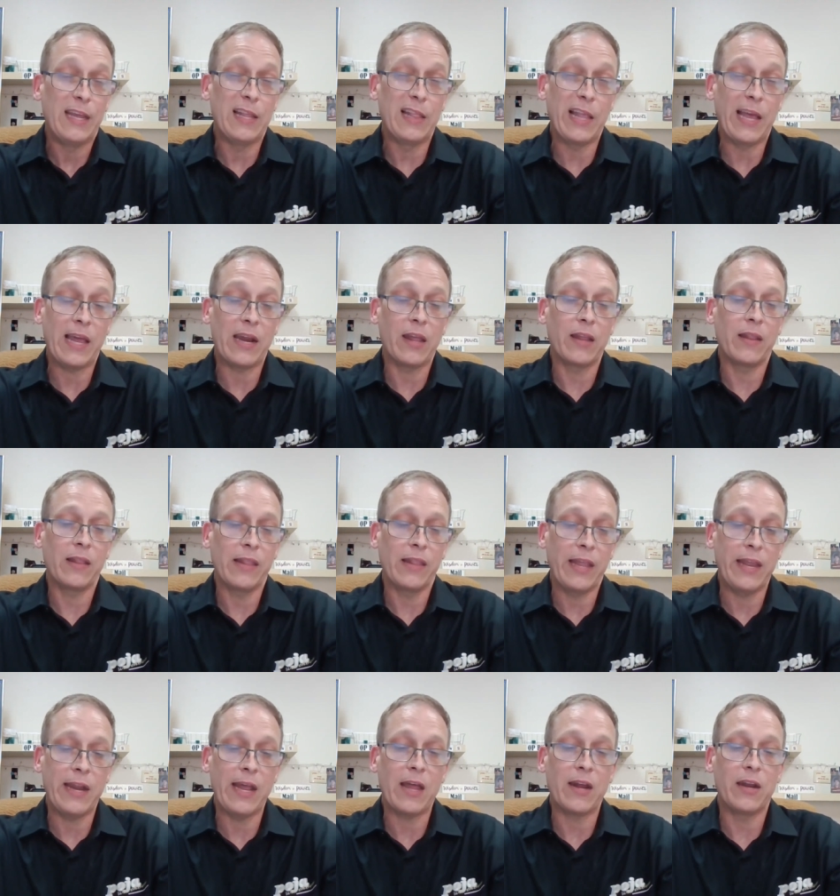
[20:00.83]
He laid out,
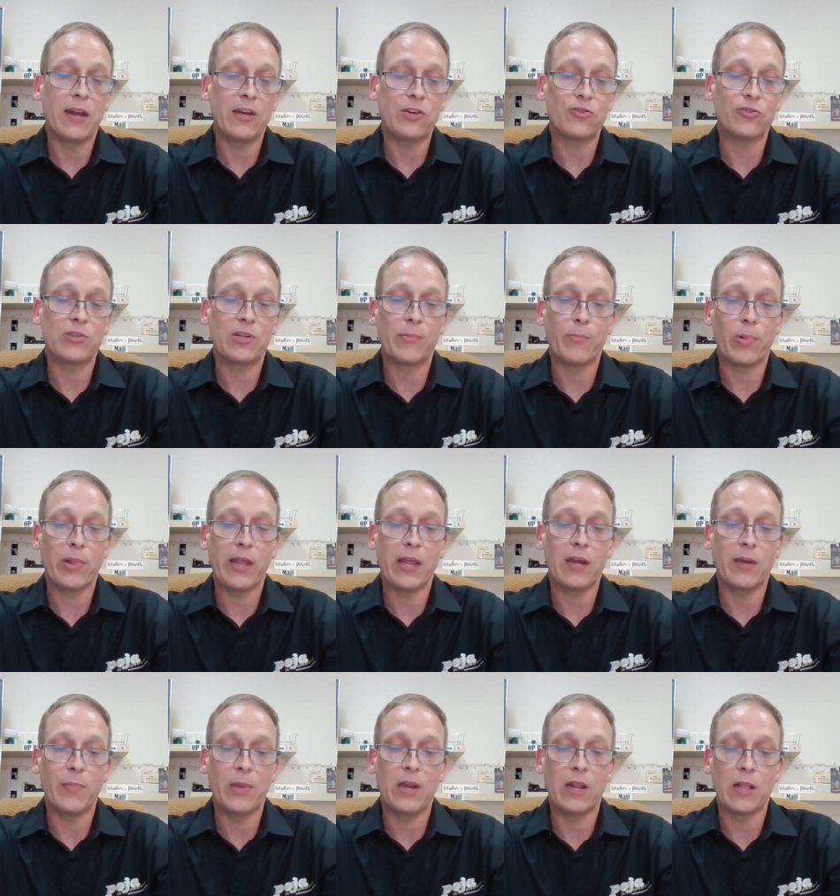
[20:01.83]
laid out an interesting
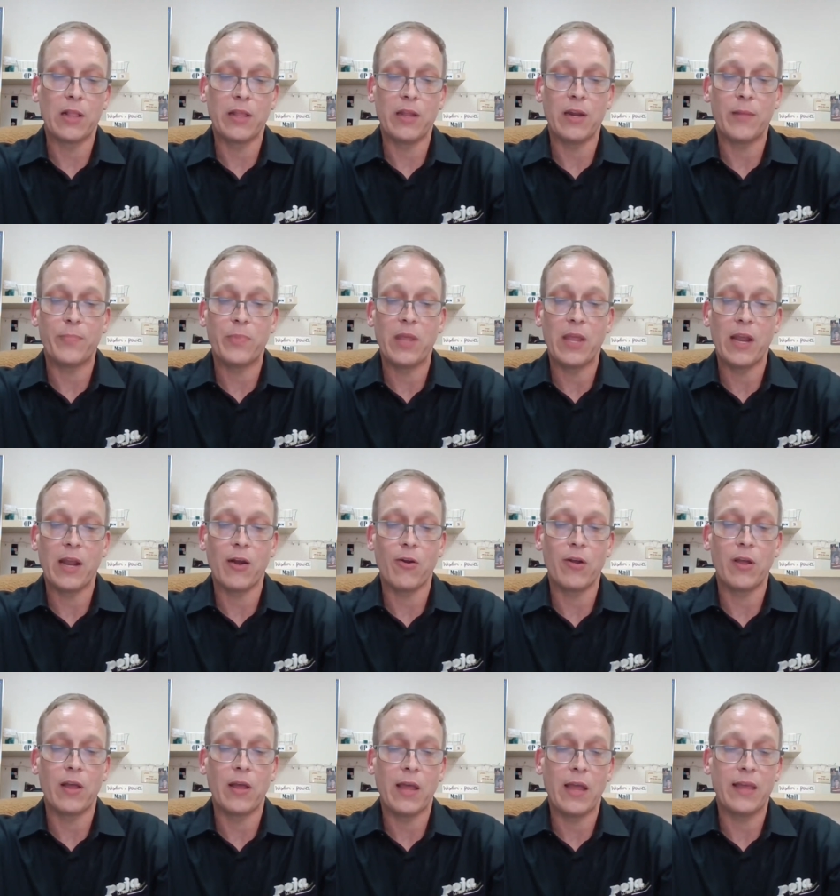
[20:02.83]
plan to me to clean up the
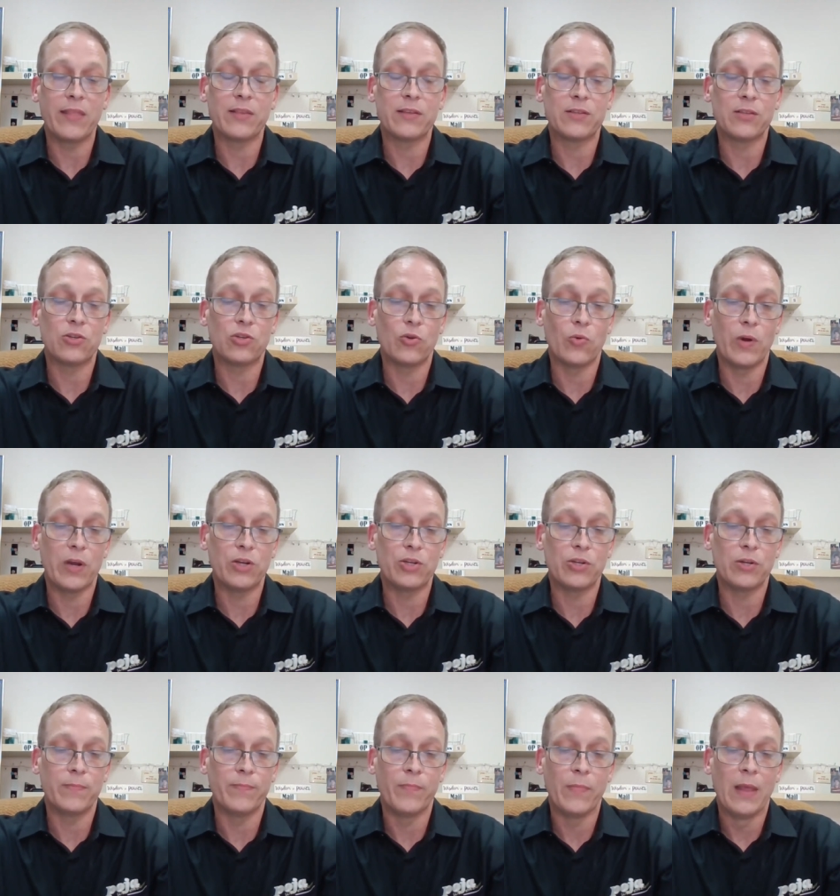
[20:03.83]
area and the
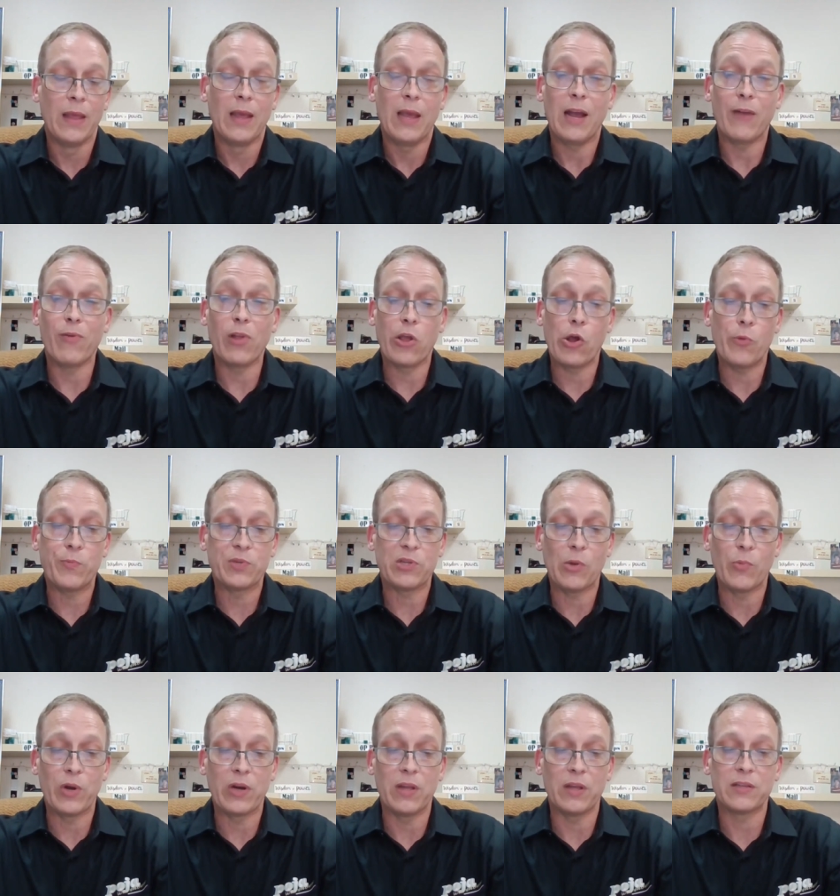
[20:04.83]
situation. I really hope
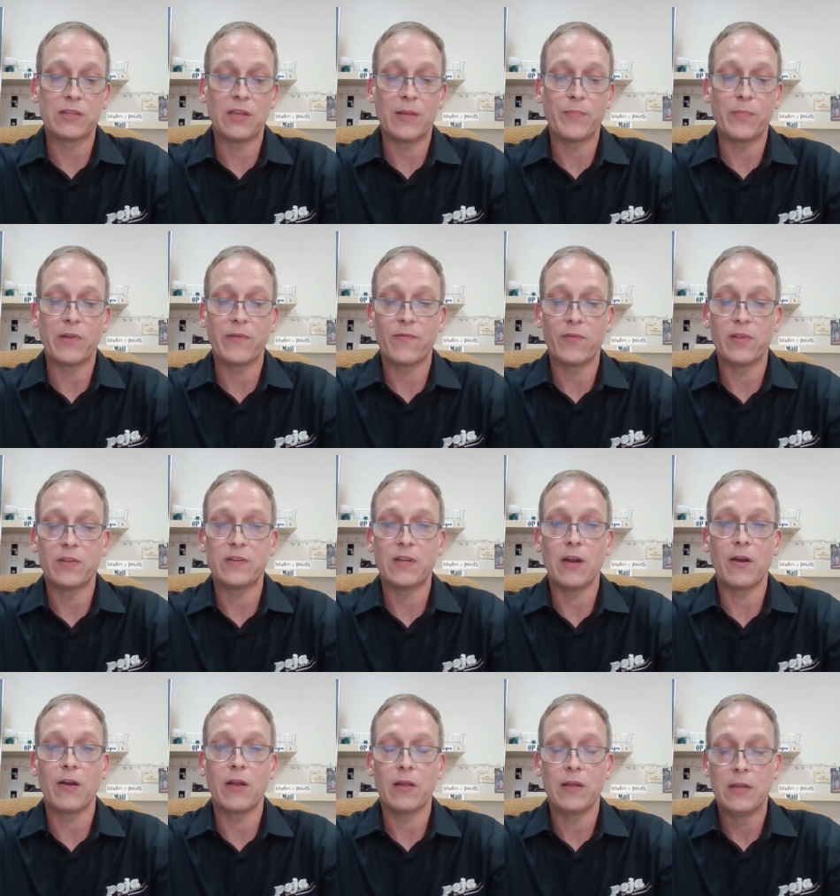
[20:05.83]
someone does something for
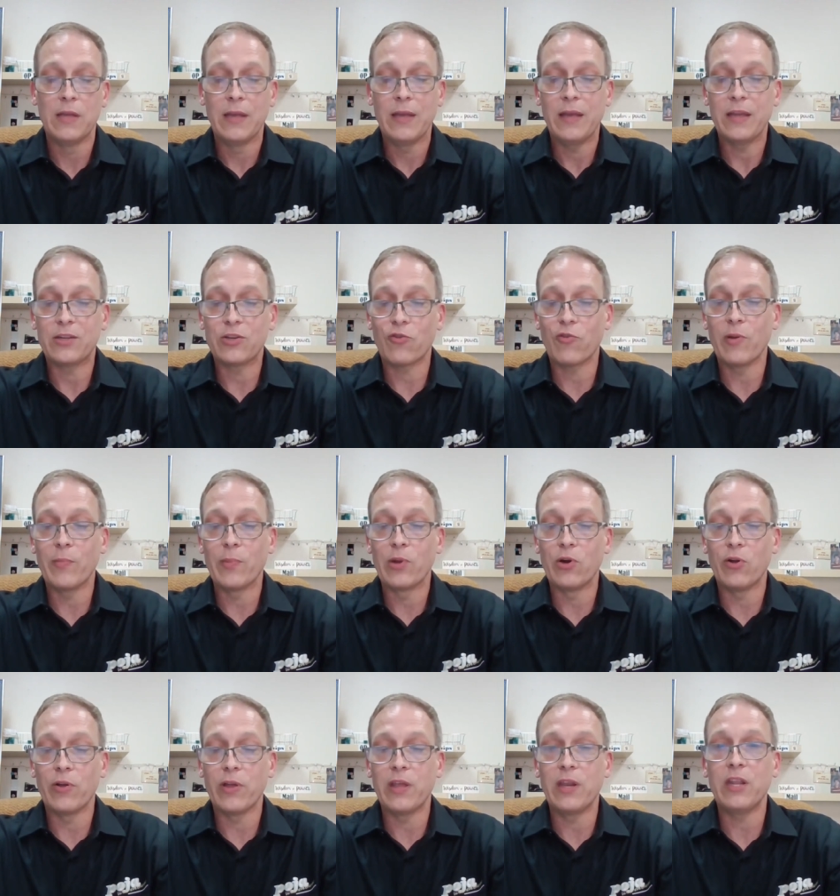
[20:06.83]
this area. It's
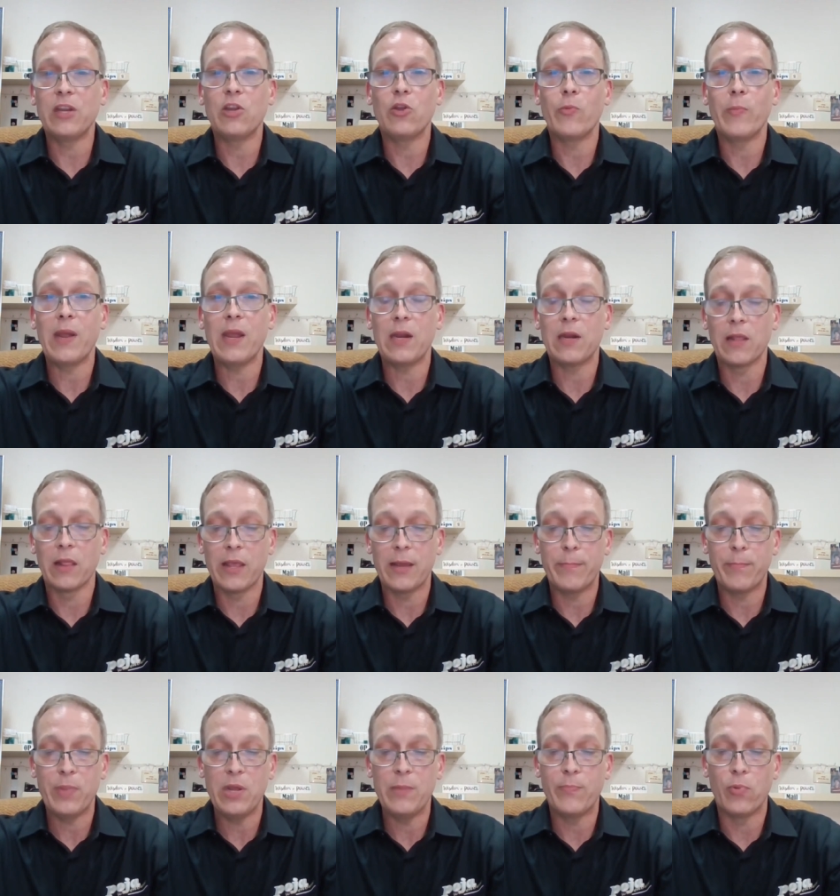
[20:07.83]
criminal and inhumane to
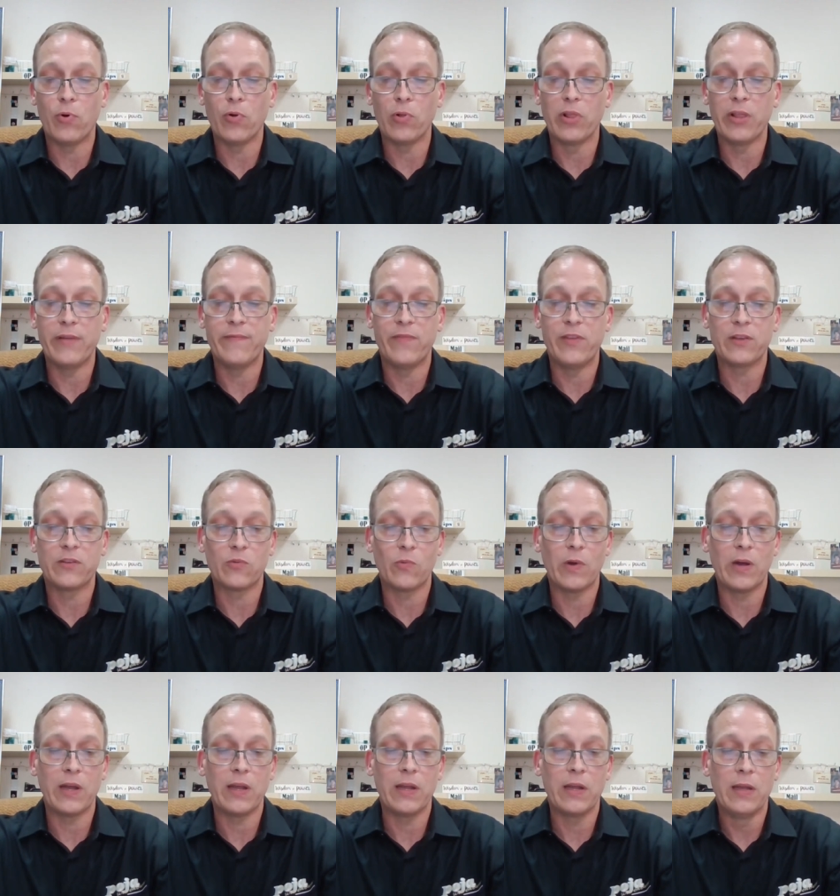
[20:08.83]
let people live this
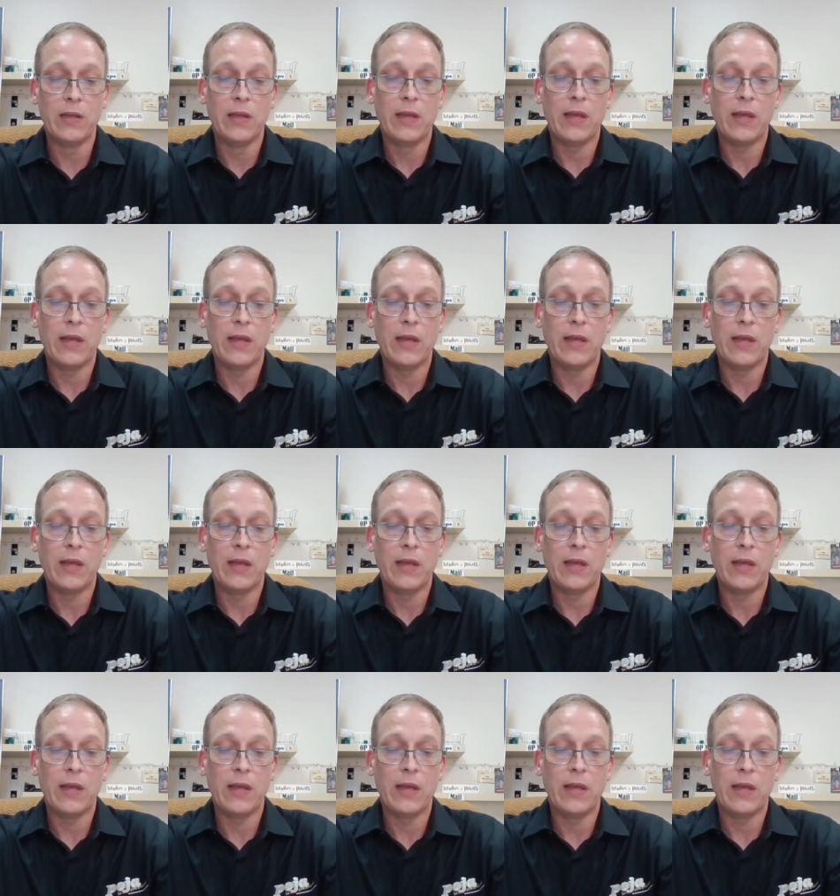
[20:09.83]
way,